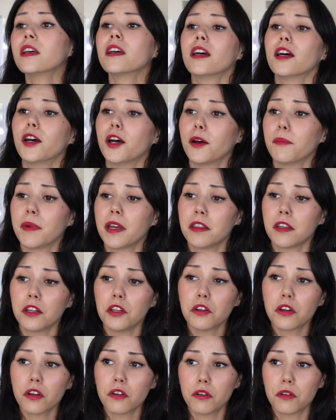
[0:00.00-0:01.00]
um, and then
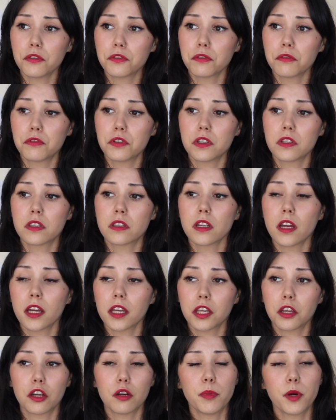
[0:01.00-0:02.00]
you can also just uh,
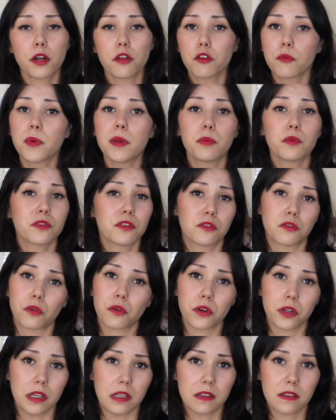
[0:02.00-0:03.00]
hear about other people's
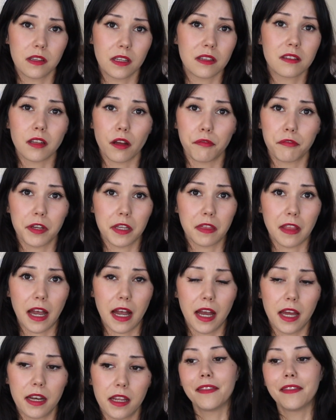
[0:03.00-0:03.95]
stories and stuff like that.